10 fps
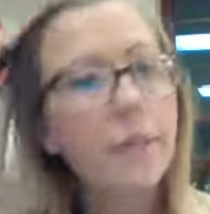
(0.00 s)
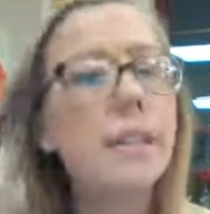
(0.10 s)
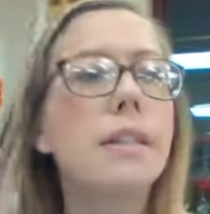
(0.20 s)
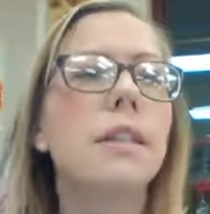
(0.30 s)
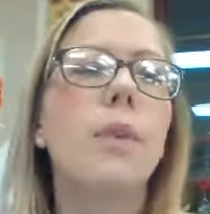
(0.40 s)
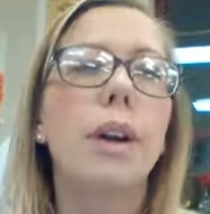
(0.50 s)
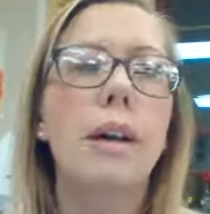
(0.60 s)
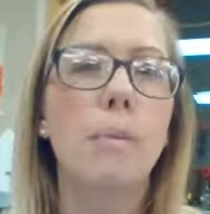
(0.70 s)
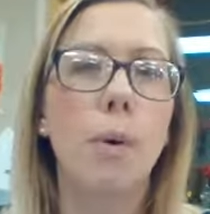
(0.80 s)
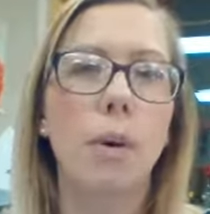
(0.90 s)
This is very
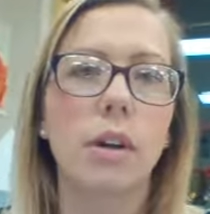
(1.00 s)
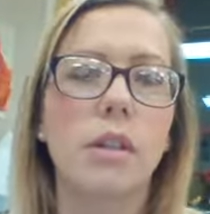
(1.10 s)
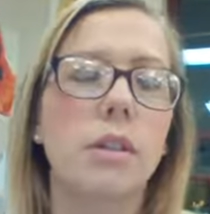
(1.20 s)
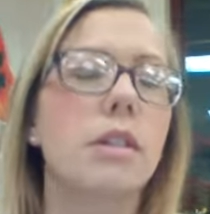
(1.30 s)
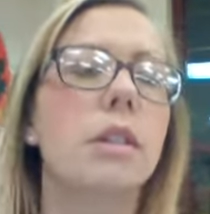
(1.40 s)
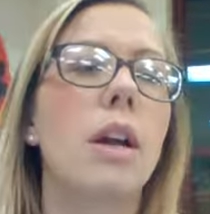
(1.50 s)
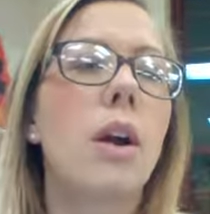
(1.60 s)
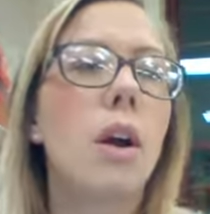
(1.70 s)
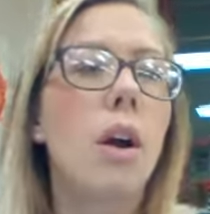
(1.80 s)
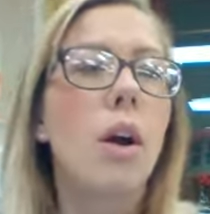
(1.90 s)
important.
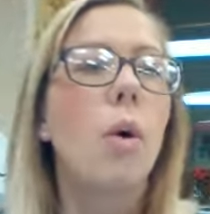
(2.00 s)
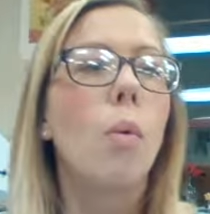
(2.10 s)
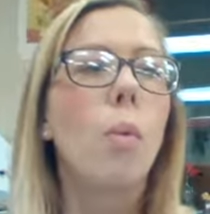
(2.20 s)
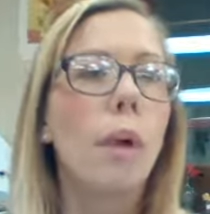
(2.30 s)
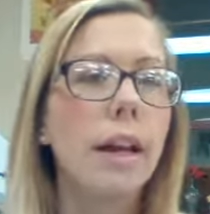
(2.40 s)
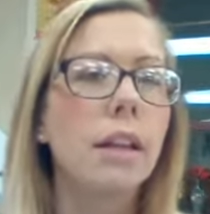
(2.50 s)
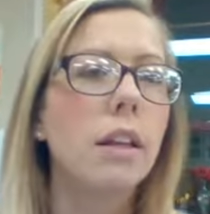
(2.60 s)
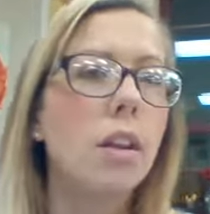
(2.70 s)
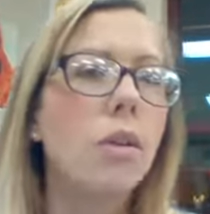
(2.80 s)
When